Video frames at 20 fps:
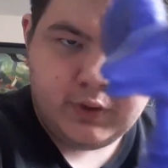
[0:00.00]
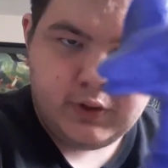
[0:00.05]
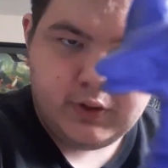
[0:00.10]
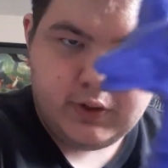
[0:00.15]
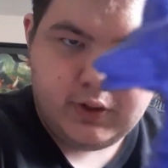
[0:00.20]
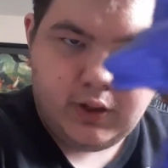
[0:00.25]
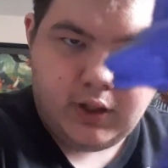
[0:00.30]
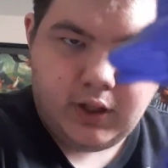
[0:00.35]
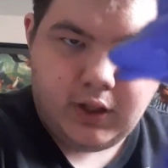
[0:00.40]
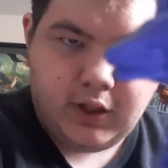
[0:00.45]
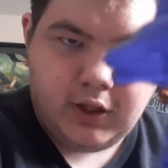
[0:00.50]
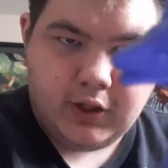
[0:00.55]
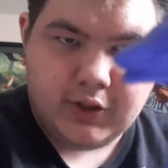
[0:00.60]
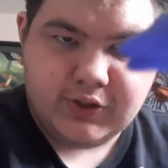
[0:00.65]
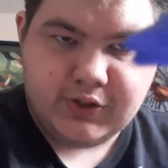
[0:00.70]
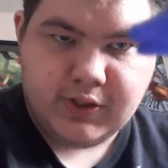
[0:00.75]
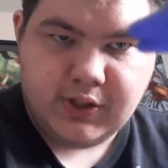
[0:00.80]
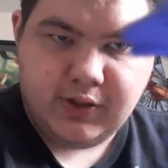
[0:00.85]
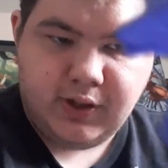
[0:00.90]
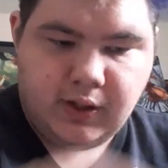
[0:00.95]
Nice
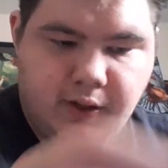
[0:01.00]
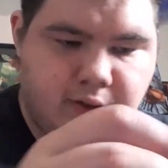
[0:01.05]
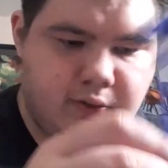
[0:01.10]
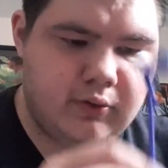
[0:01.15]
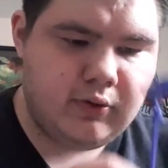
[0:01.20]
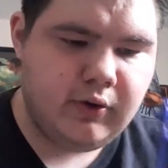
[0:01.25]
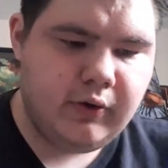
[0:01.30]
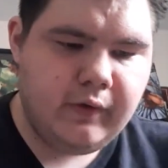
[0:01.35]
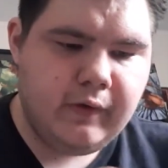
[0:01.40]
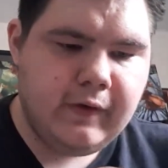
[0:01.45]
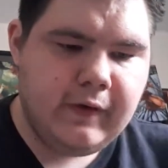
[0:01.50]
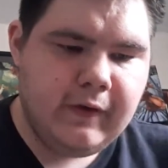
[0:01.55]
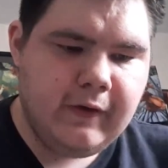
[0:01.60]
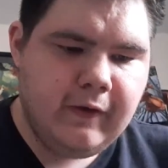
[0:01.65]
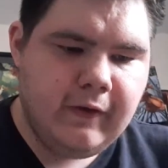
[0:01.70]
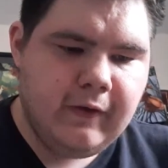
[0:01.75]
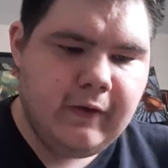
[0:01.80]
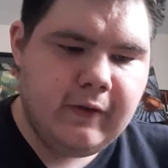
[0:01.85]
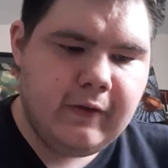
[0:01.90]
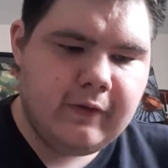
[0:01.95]
detail.
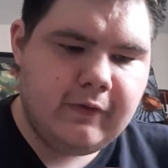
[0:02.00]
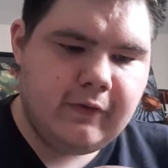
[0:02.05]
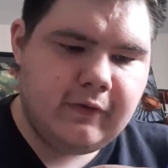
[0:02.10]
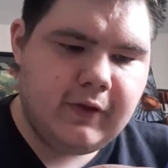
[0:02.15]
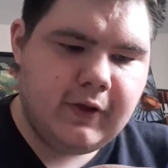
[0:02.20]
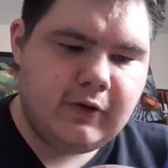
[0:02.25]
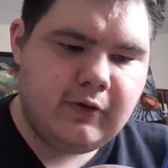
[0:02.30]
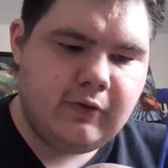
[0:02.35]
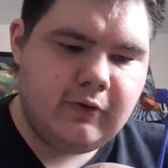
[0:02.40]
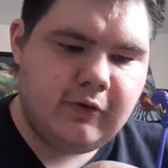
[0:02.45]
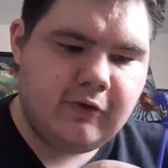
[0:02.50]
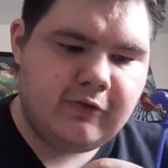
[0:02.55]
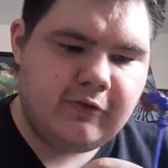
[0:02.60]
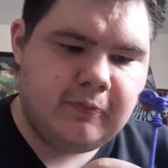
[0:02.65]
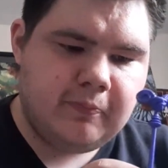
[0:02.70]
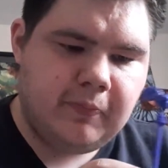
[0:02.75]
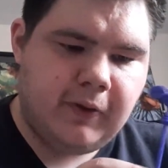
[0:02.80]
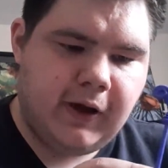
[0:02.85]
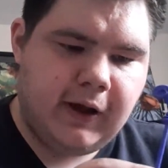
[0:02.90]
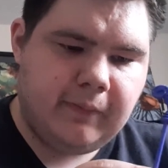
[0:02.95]
So then you just
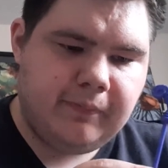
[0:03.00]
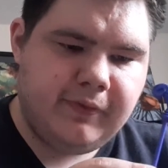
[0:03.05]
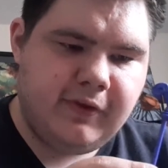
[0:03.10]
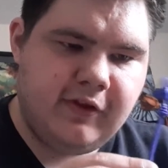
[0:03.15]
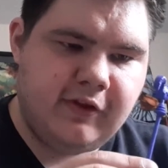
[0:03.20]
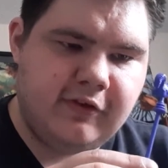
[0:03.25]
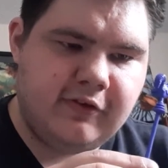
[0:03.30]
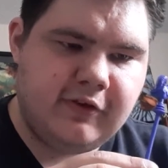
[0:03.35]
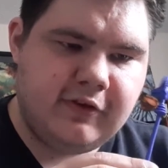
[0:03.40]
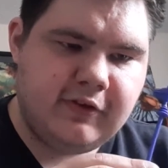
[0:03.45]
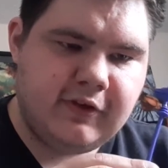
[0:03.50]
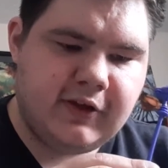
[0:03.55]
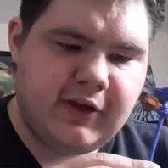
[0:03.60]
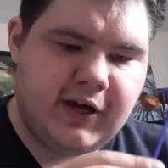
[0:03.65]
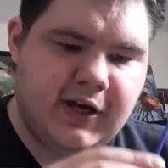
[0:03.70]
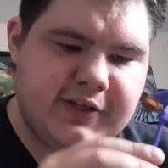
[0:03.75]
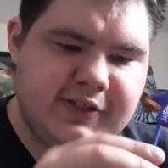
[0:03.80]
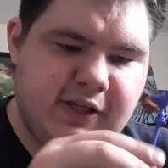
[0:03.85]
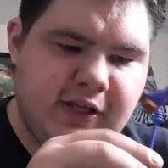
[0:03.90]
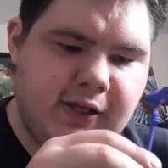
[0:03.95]
pop this in the
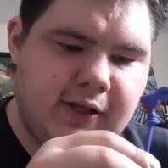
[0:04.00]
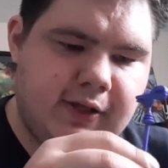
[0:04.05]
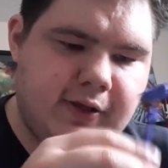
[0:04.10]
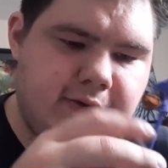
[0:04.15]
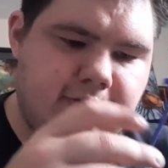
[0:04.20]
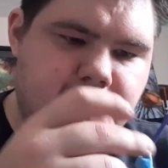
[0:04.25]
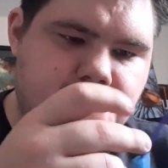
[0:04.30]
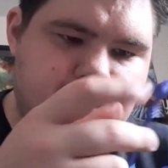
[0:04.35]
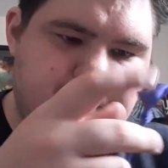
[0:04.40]
guy's hand.